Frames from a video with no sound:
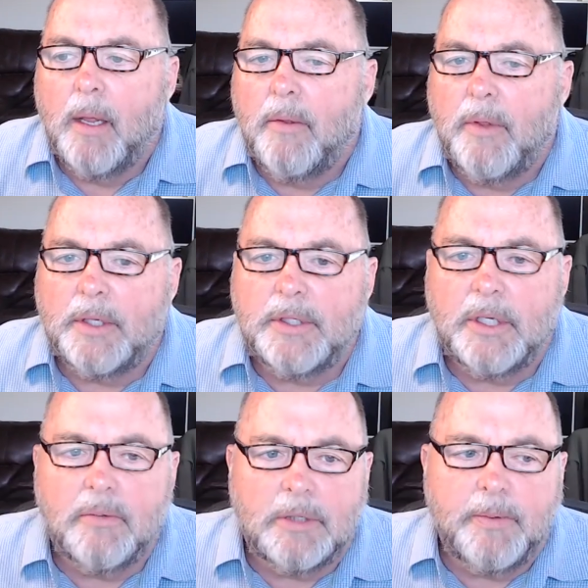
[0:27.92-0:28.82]
This
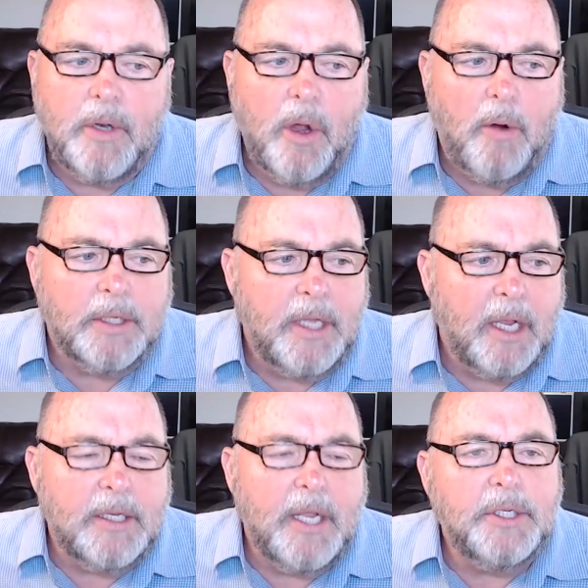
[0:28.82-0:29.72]
is what's been known as
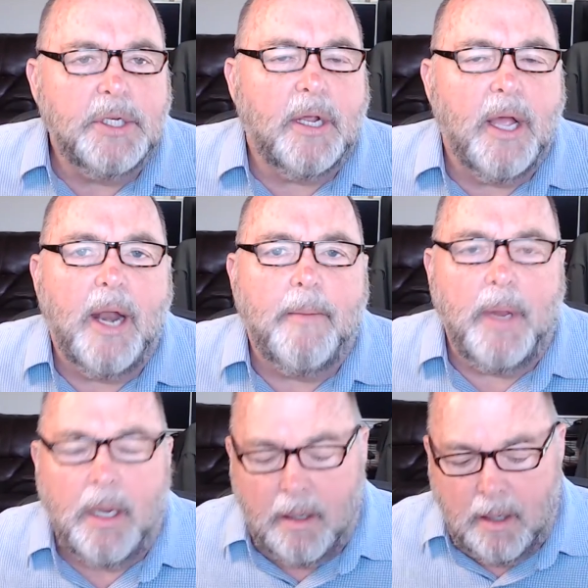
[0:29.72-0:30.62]
the attention
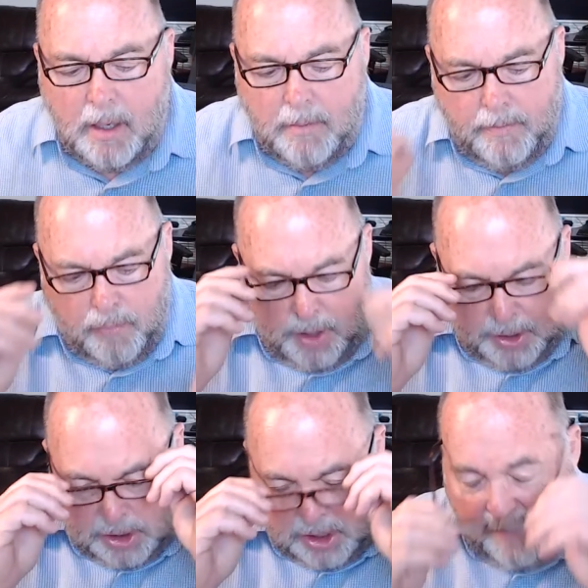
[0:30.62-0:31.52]
economy.
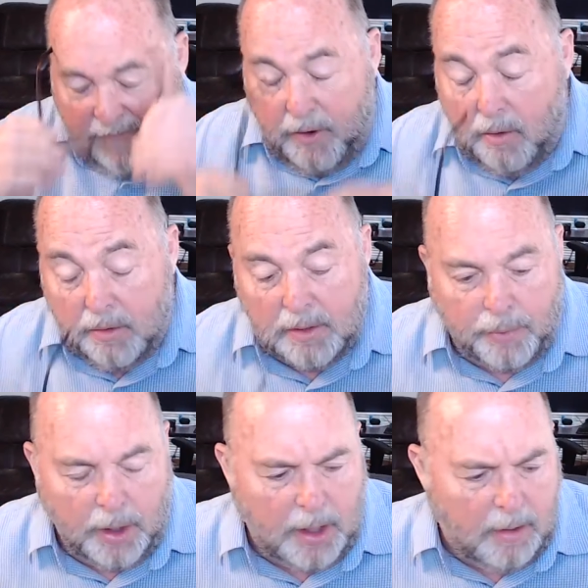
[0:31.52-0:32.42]
Rich Scheffer, who is a
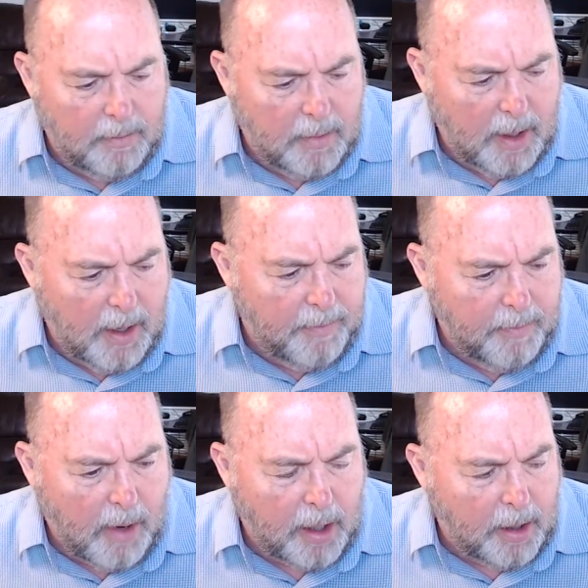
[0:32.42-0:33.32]
brilliant
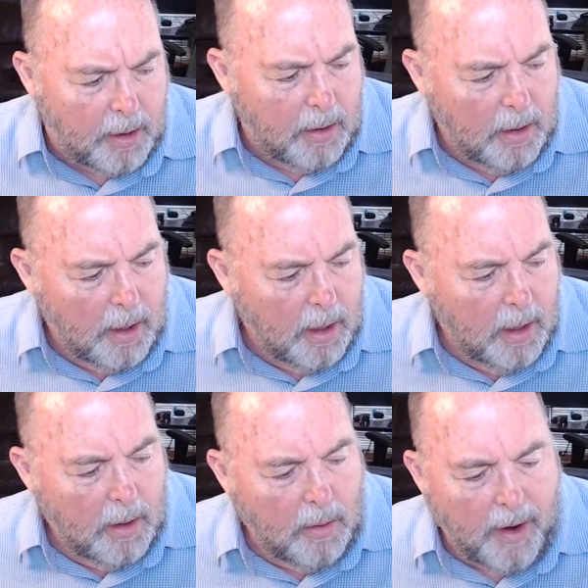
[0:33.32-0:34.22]
marketer,
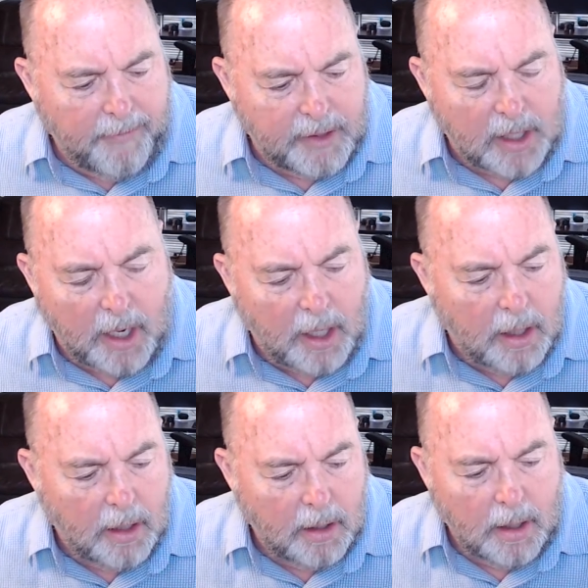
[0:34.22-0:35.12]
who I've
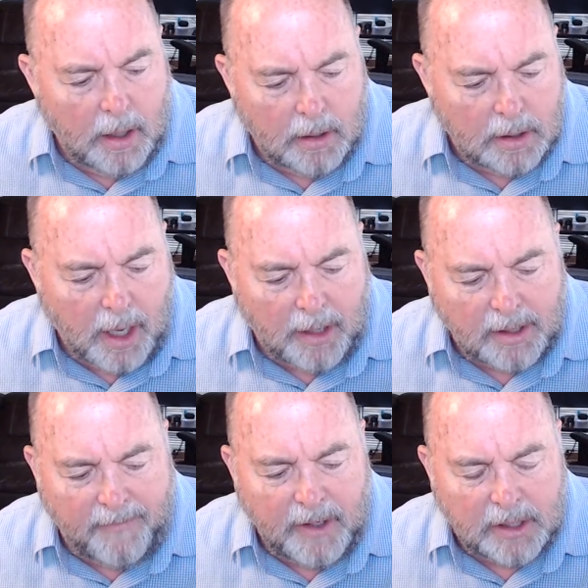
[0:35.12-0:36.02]
studied, there's a lot of
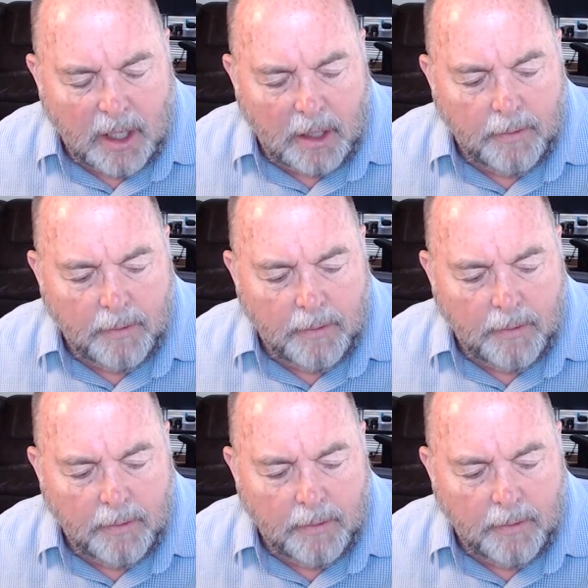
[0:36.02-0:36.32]
stuff he's done